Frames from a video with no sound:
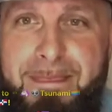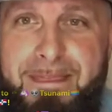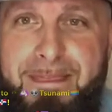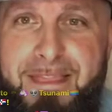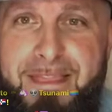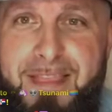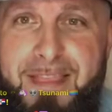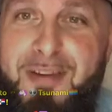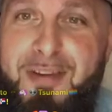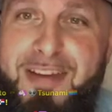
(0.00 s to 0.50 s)

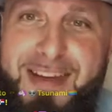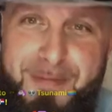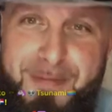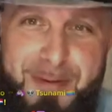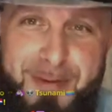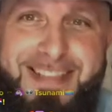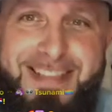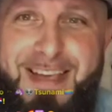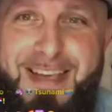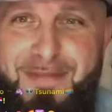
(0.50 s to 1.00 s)
Okay, we can
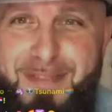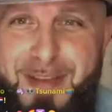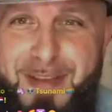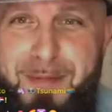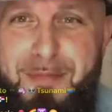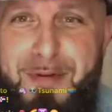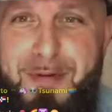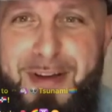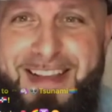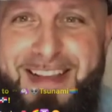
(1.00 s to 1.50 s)
say
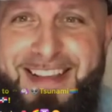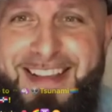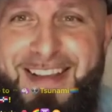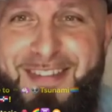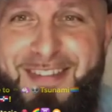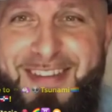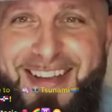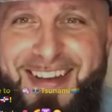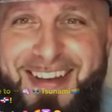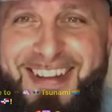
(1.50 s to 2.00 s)
flamboyant. There we
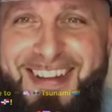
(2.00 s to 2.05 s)
go.